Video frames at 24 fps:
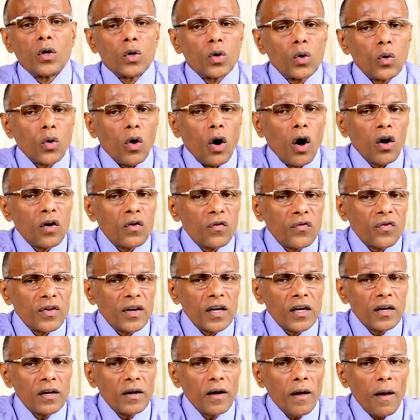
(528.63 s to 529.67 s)
to
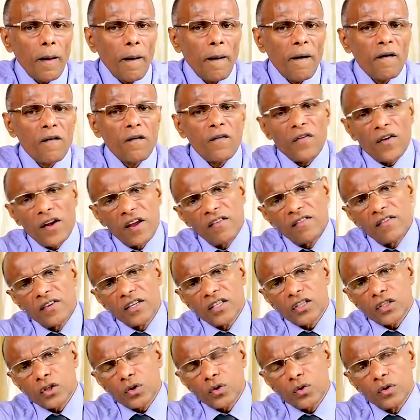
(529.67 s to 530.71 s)
confer
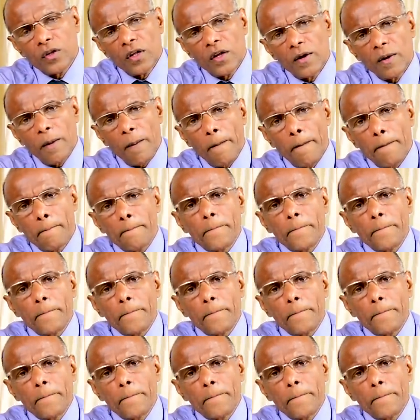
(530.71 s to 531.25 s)
favors to the